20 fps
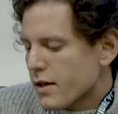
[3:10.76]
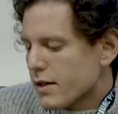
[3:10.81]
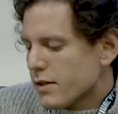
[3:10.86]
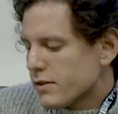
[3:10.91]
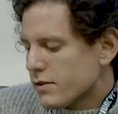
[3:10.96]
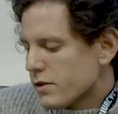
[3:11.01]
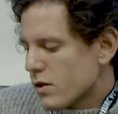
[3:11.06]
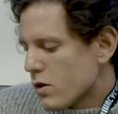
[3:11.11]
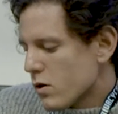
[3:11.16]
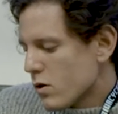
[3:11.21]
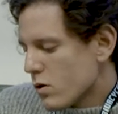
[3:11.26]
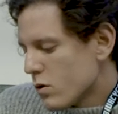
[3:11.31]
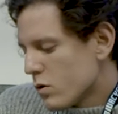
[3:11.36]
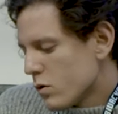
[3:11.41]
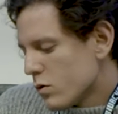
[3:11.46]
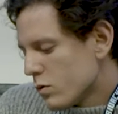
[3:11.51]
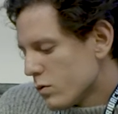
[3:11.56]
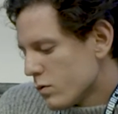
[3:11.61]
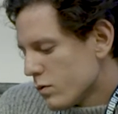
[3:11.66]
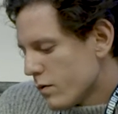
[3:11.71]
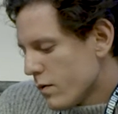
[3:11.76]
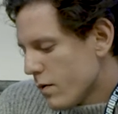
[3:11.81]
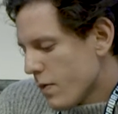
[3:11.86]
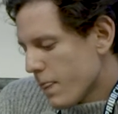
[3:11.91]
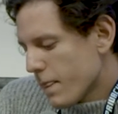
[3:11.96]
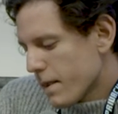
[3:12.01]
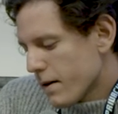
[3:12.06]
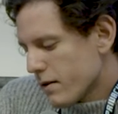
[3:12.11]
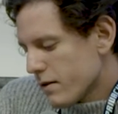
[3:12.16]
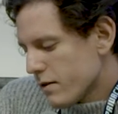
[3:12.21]
So
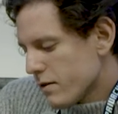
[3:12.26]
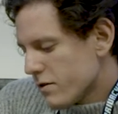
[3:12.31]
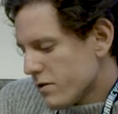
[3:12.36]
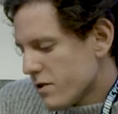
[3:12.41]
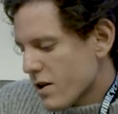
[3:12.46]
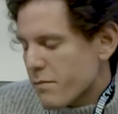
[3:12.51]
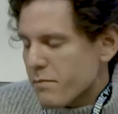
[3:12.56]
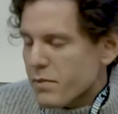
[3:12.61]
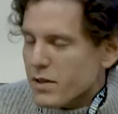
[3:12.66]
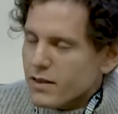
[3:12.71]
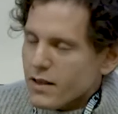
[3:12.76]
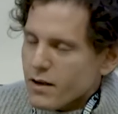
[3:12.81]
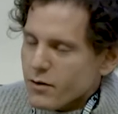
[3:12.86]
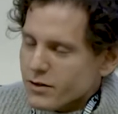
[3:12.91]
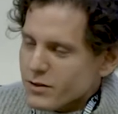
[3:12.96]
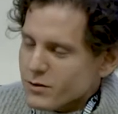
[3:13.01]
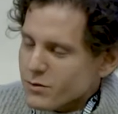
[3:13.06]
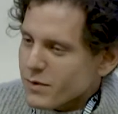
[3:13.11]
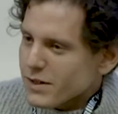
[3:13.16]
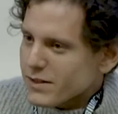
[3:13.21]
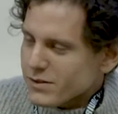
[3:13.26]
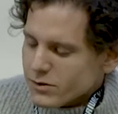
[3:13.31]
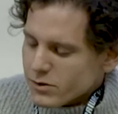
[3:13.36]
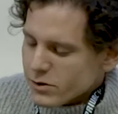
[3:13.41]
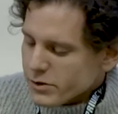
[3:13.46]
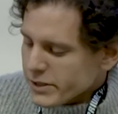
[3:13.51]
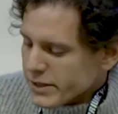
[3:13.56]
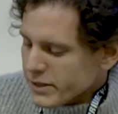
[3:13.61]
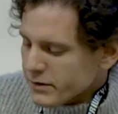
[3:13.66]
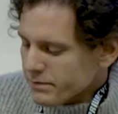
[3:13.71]
jumping now into my
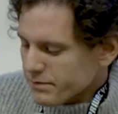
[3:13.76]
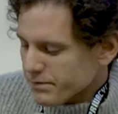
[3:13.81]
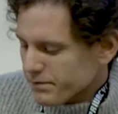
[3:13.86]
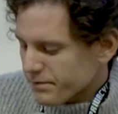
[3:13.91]
story,